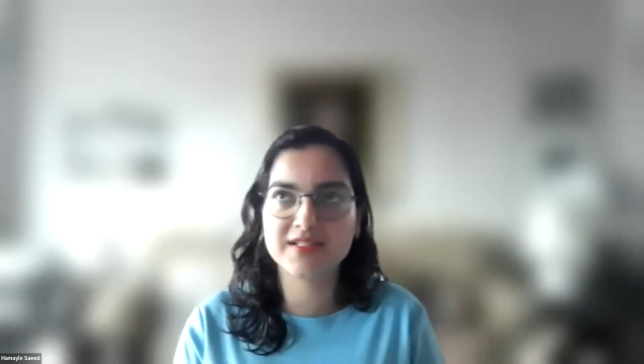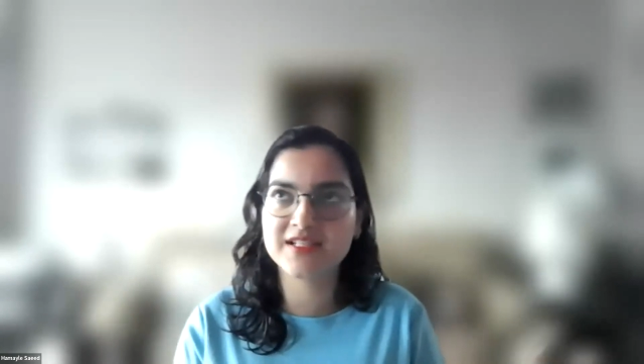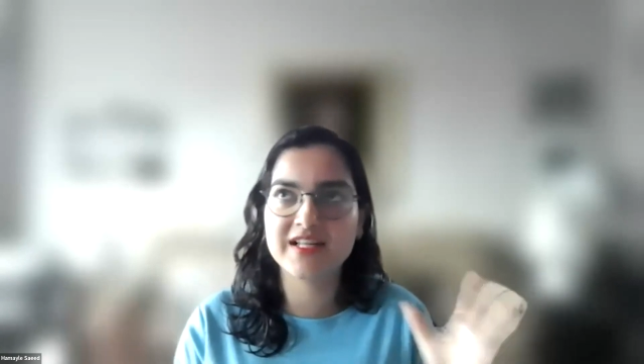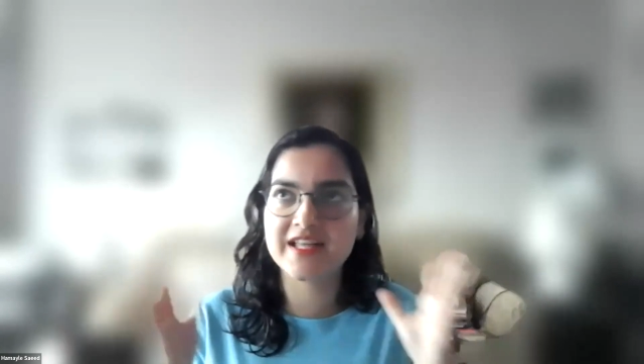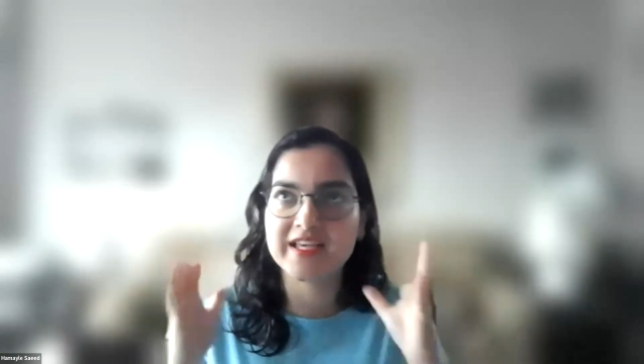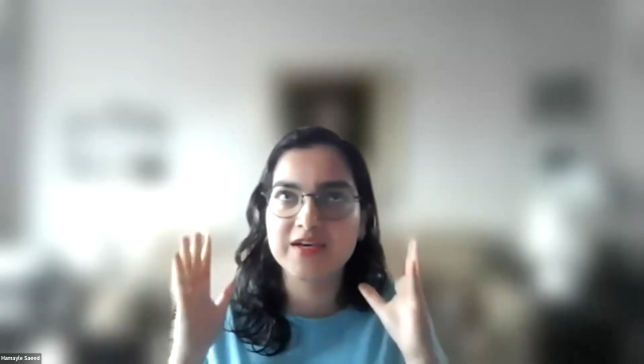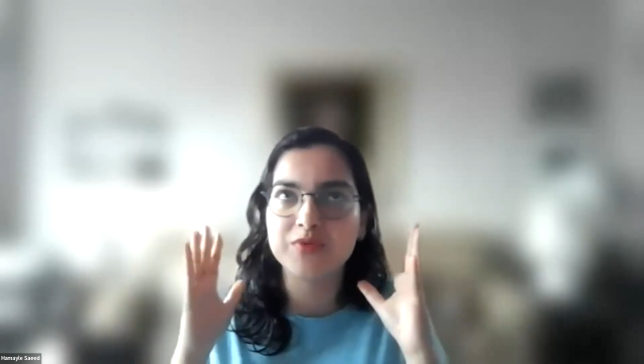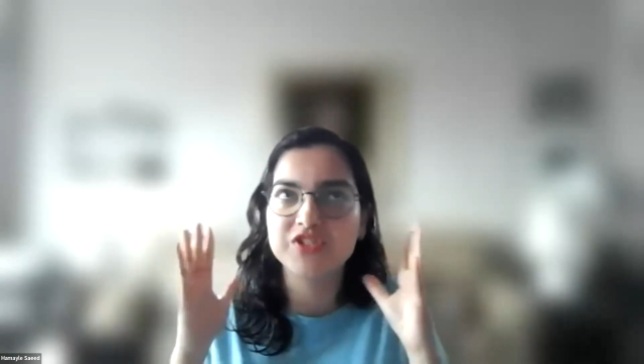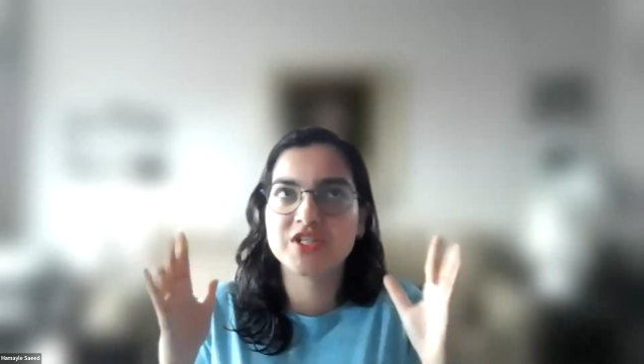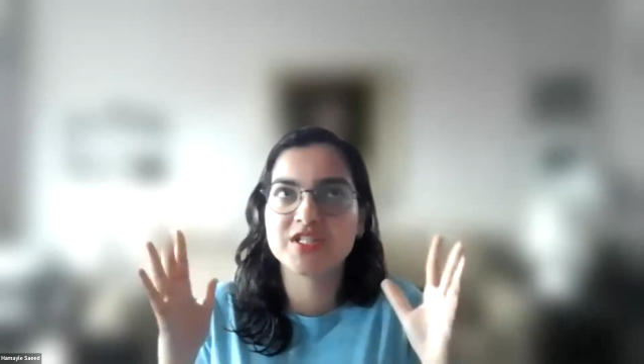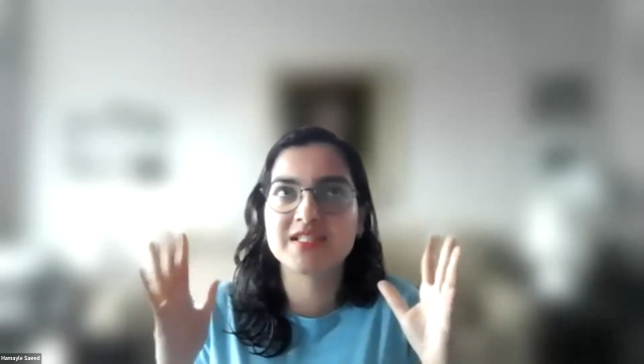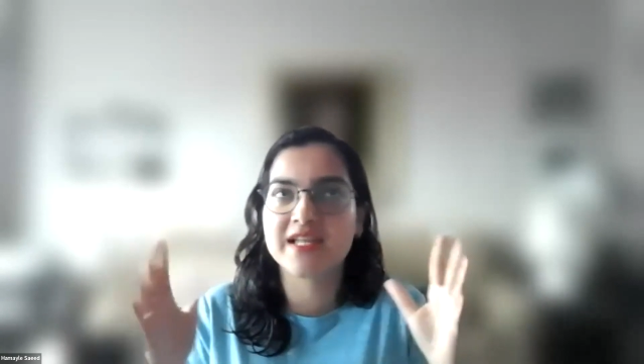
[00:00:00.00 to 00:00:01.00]
it was
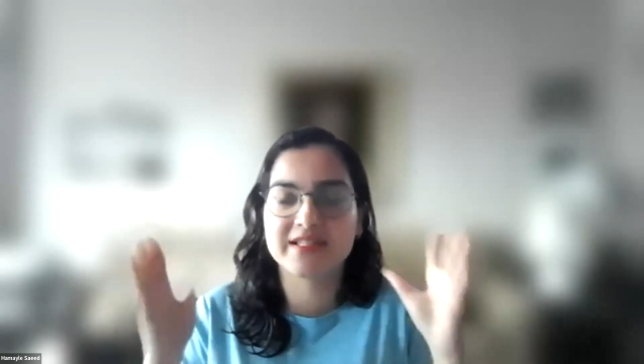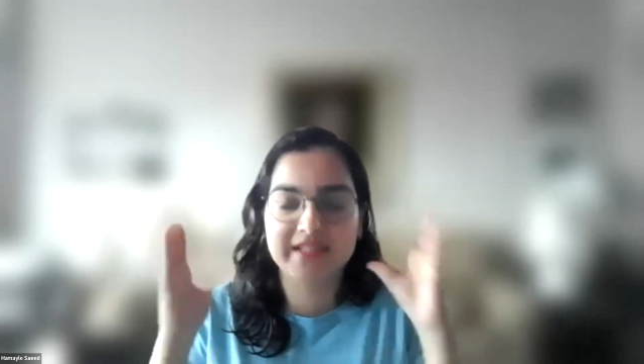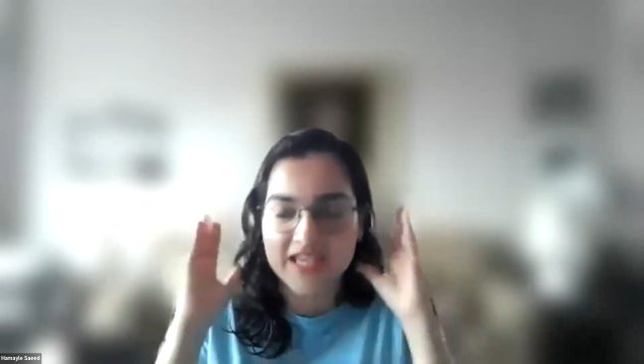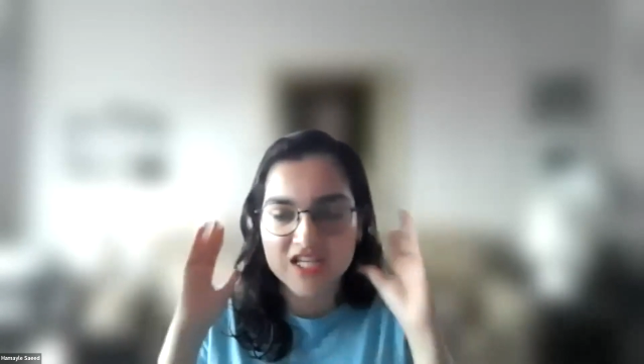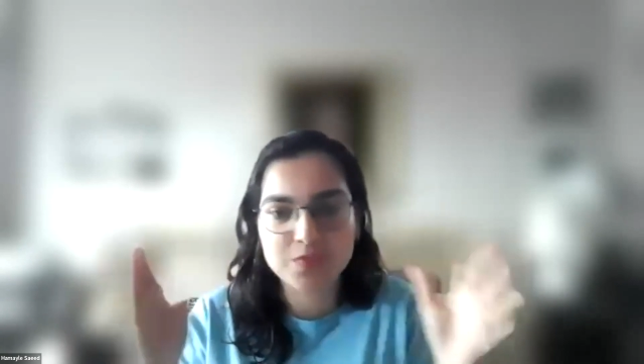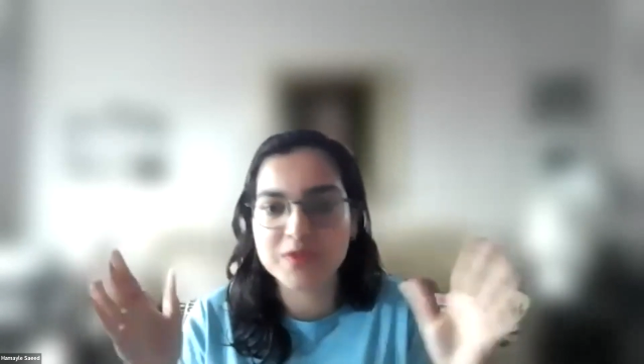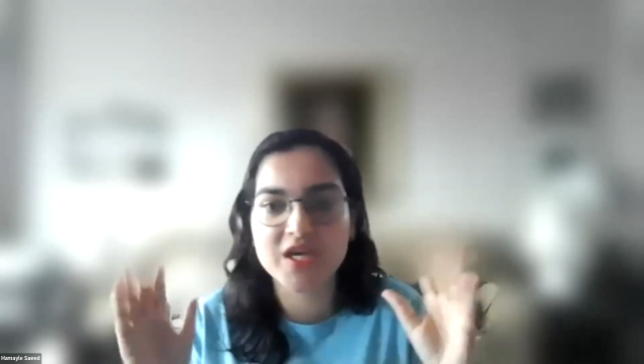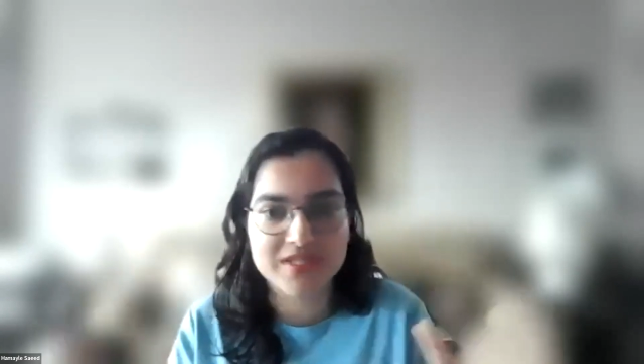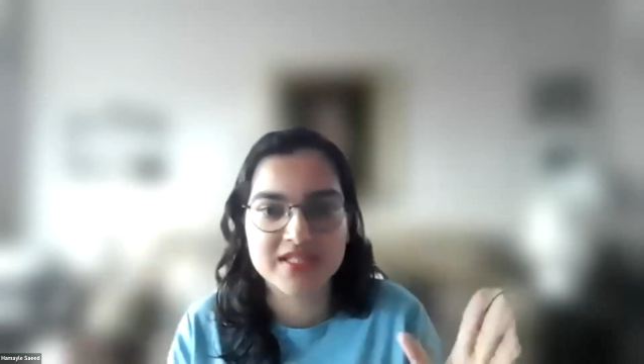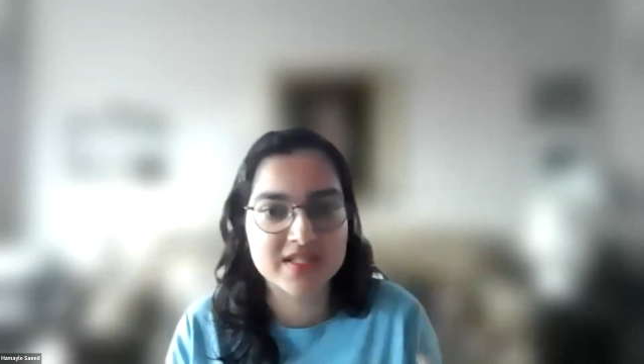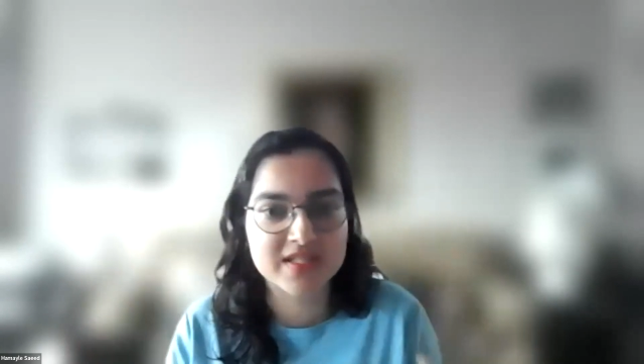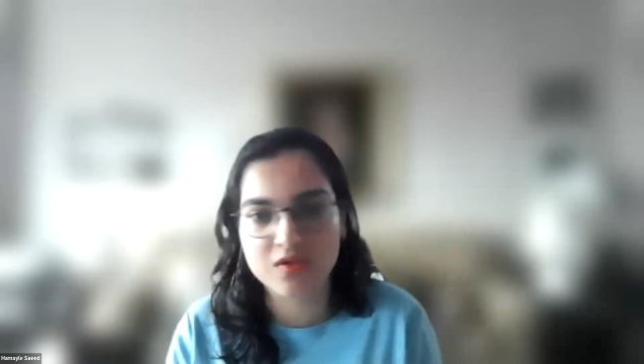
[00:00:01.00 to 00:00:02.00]
just like the HbA1cs